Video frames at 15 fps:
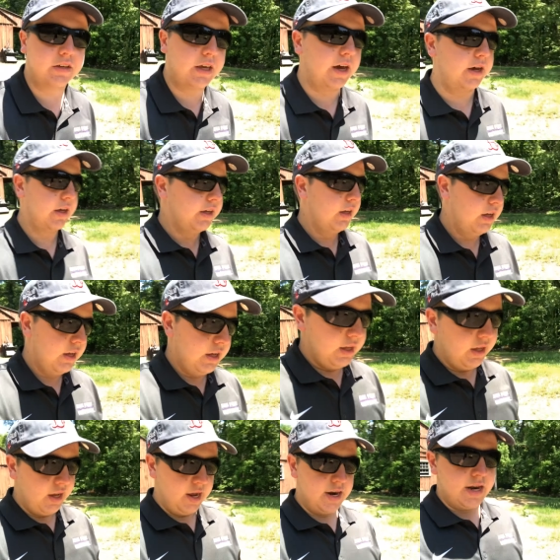okay?
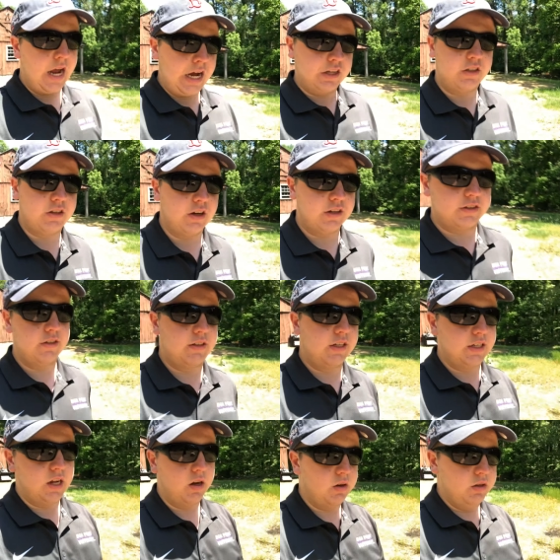And not just,
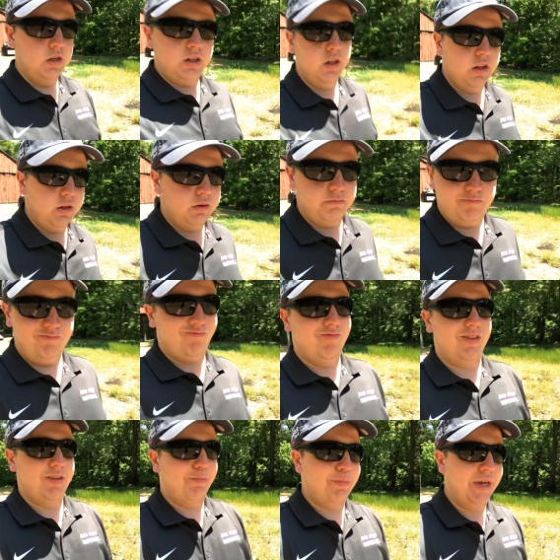you know,
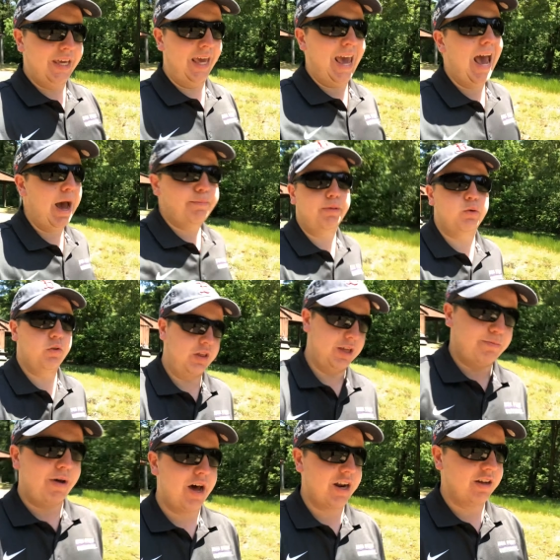being happy with the
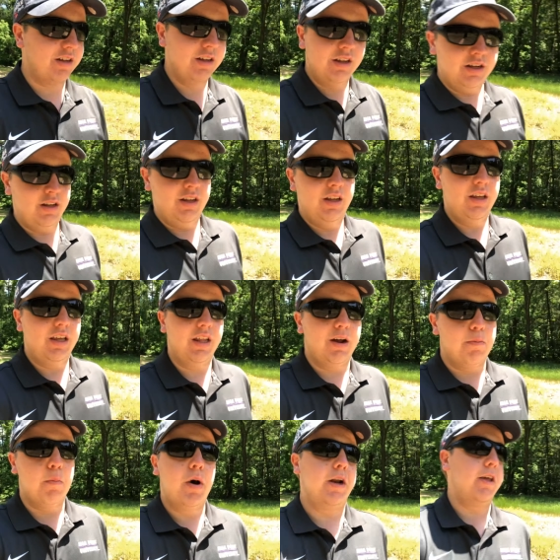amount of, you
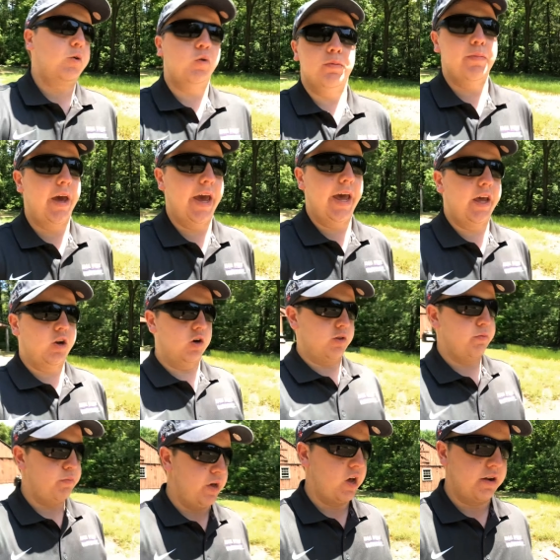know, money we made or
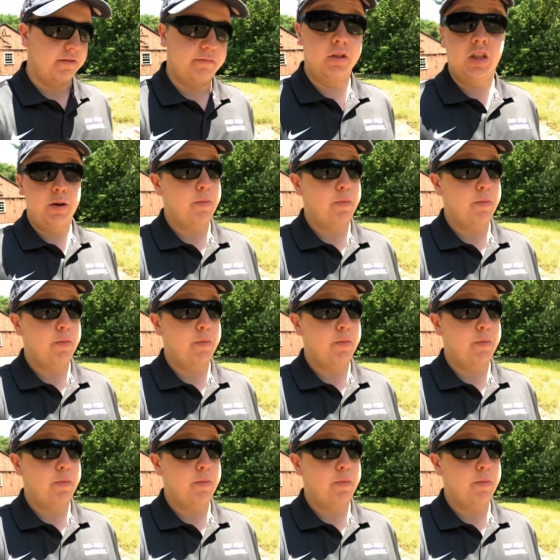the amount of, the